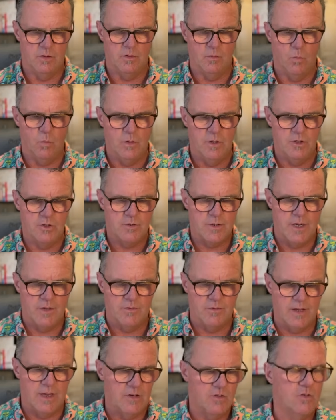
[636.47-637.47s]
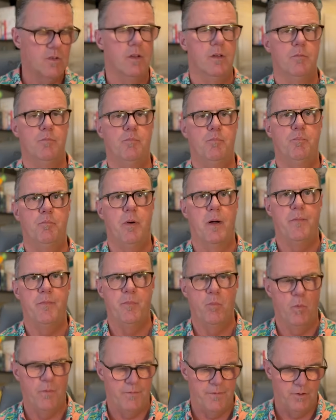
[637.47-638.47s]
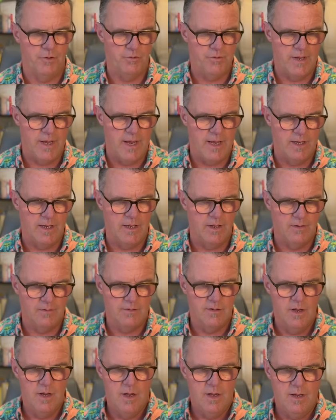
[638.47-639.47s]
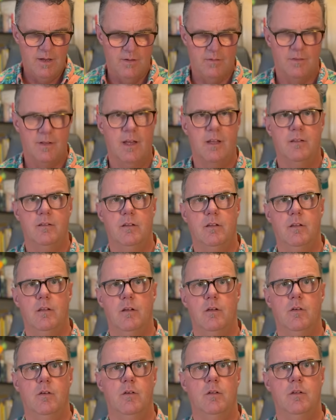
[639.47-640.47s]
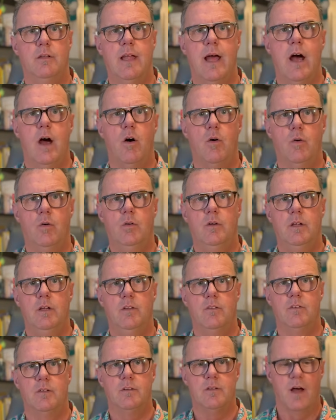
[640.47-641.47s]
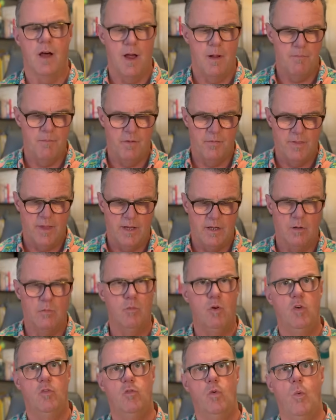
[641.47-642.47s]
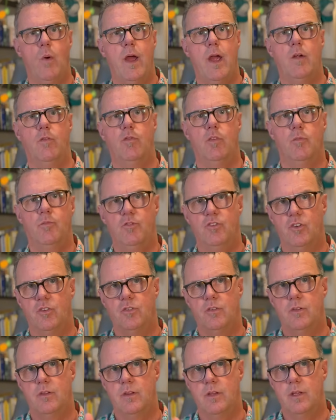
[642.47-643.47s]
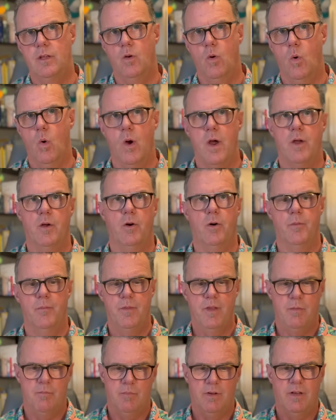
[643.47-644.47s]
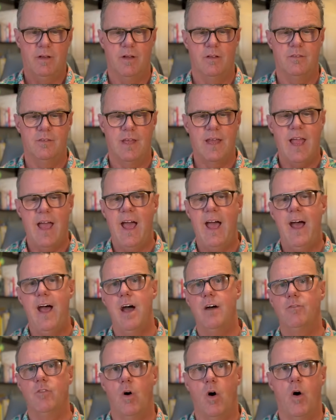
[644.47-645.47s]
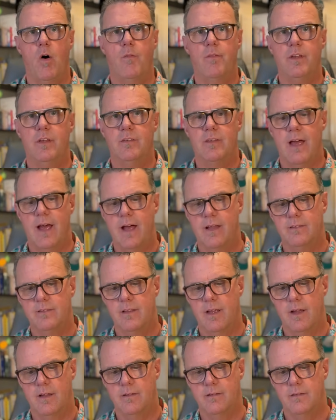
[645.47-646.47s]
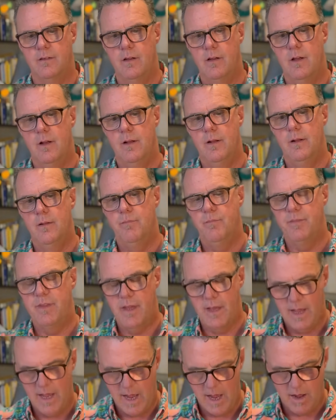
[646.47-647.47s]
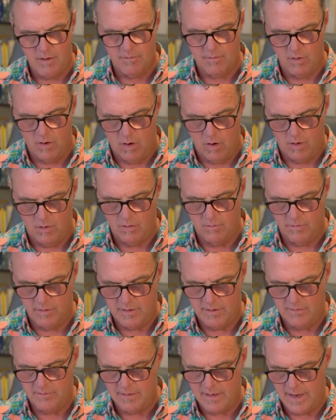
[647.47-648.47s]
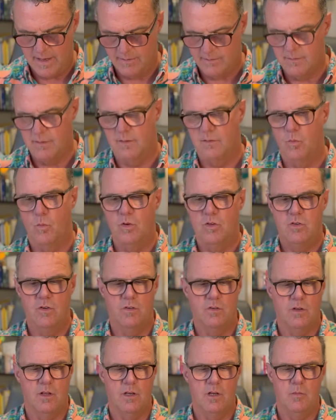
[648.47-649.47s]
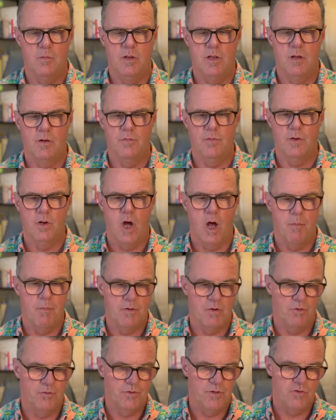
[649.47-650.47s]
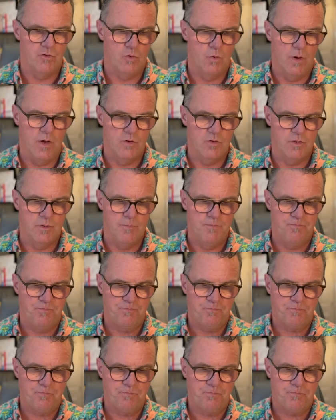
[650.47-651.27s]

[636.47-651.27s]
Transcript: weird translation, but what they're saying is is that now is the time that they can move away from just the oil because they have all these assets. They have all of these assets, which is going to be a phenomenal situation.